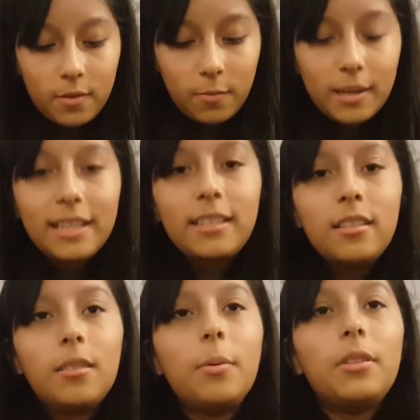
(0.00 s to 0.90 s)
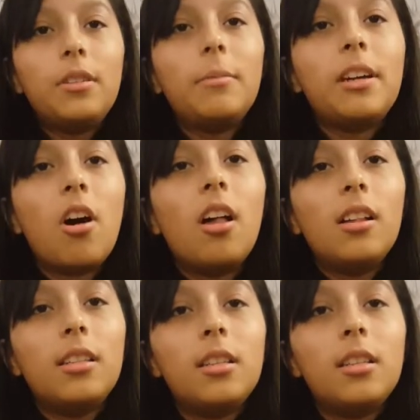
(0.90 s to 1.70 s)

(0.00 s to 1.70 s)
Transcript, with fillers: What is this supposed to be called?